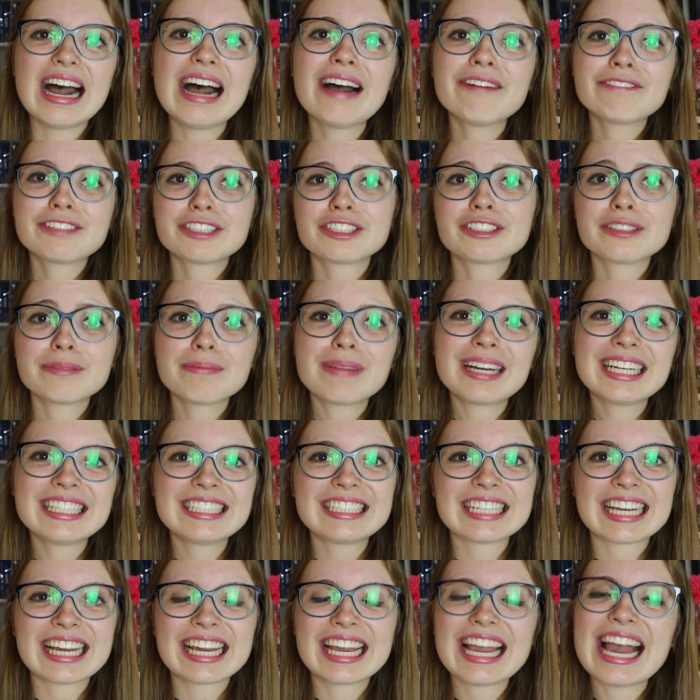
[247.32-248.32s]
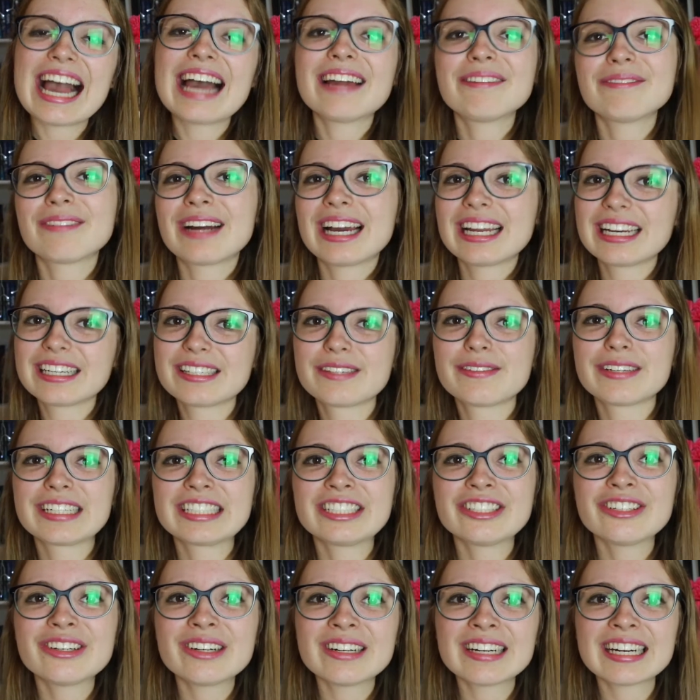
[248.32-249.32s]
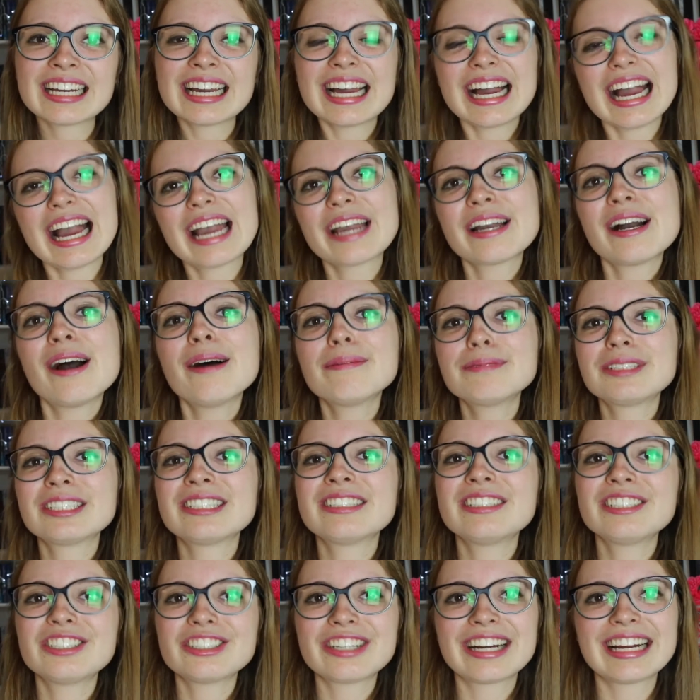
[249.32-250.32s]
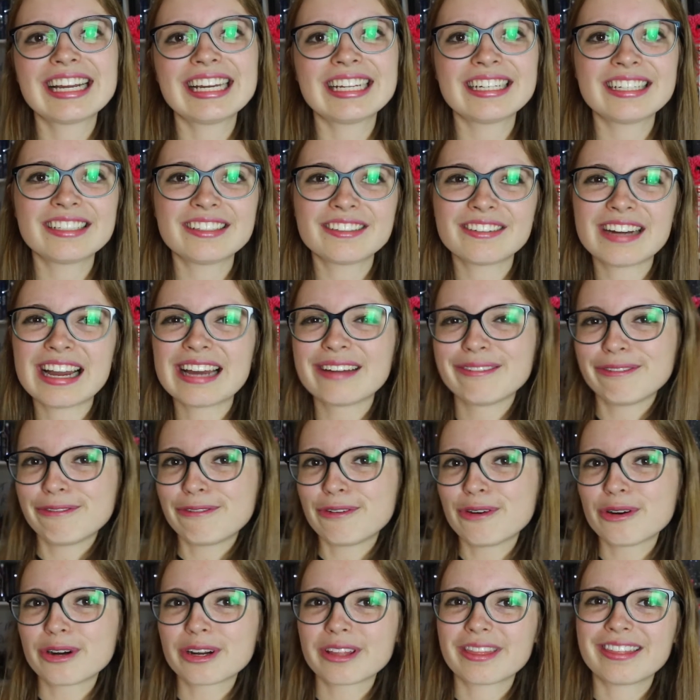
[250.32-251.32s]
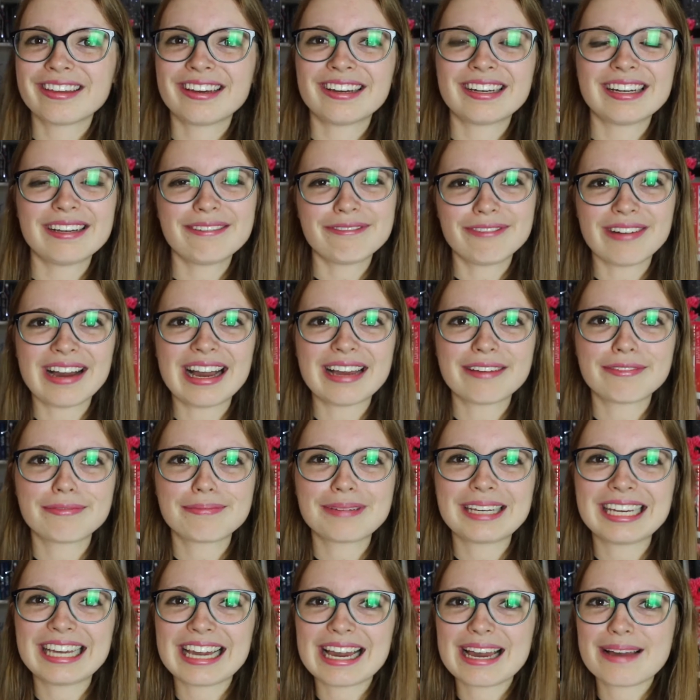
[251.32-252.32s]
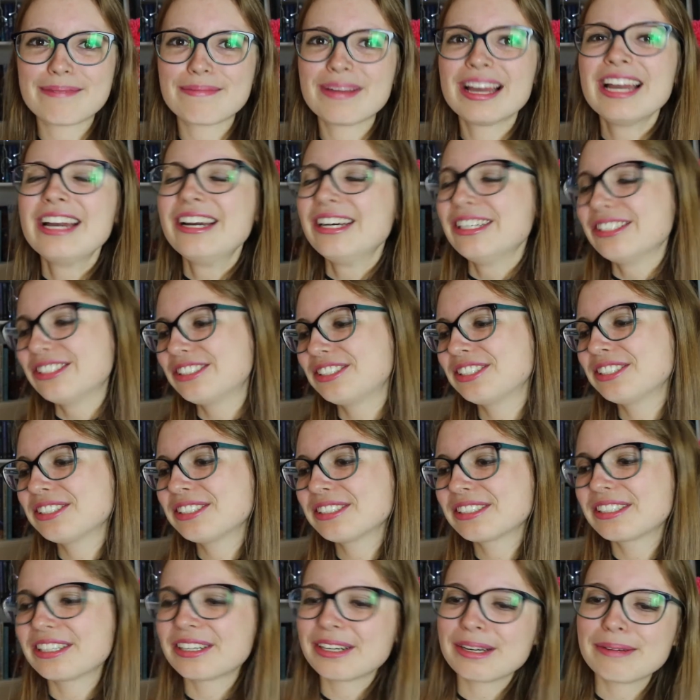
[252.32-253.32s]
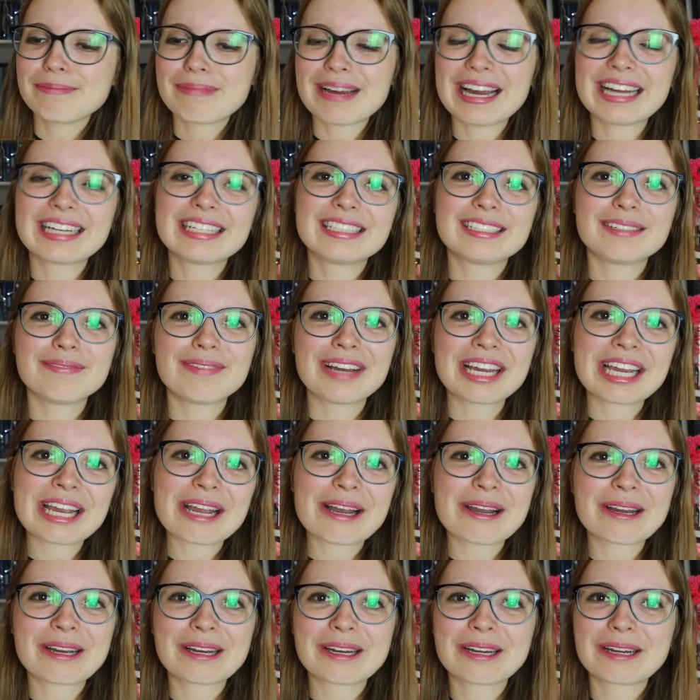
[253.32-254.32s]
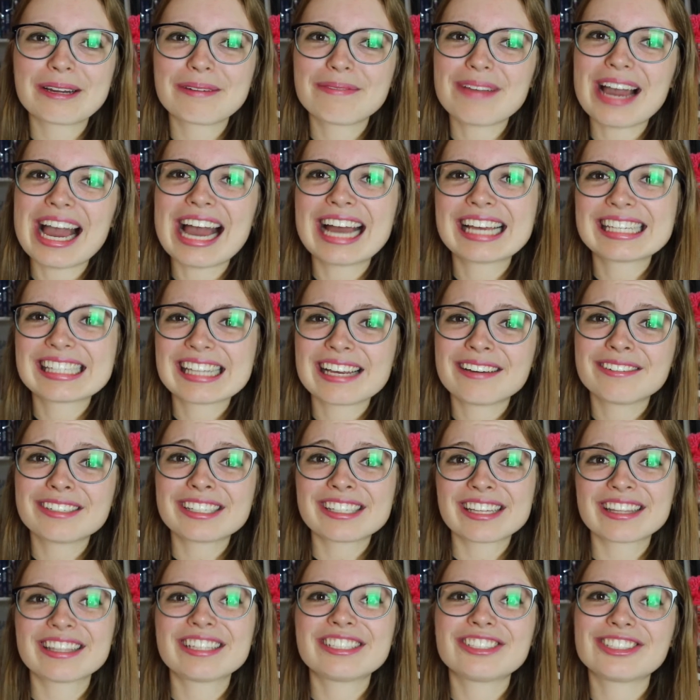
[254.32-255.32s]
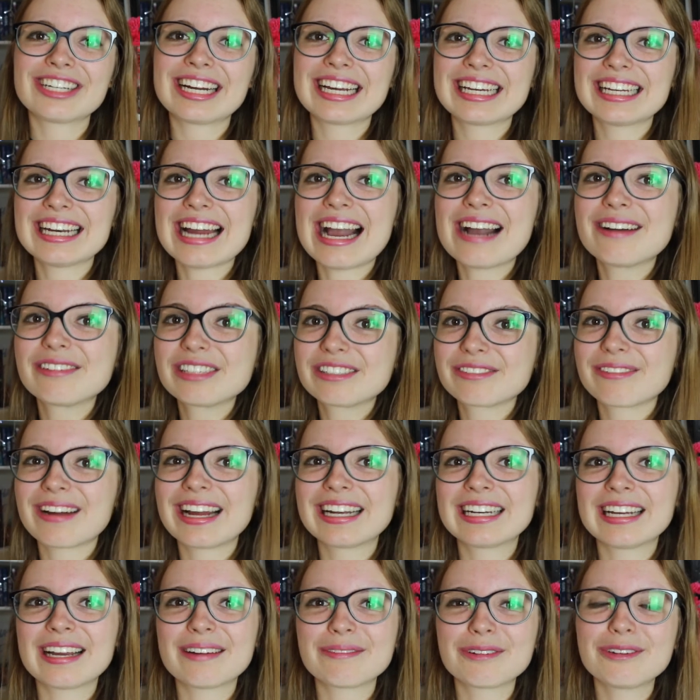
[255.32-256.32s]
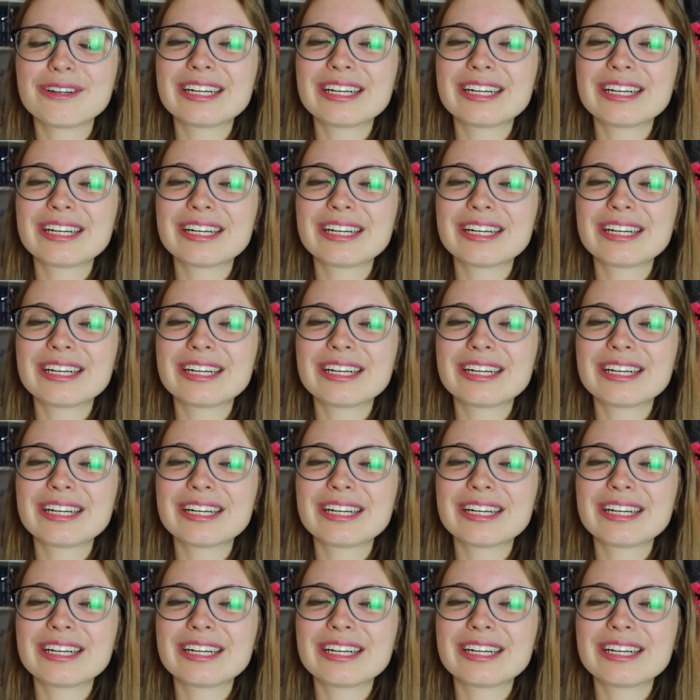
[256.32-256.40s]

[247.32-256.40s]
After my day at Writers Victoria, I hopped on a train at around 4:35 PM to go back to my home. As I was on the train, I was writing up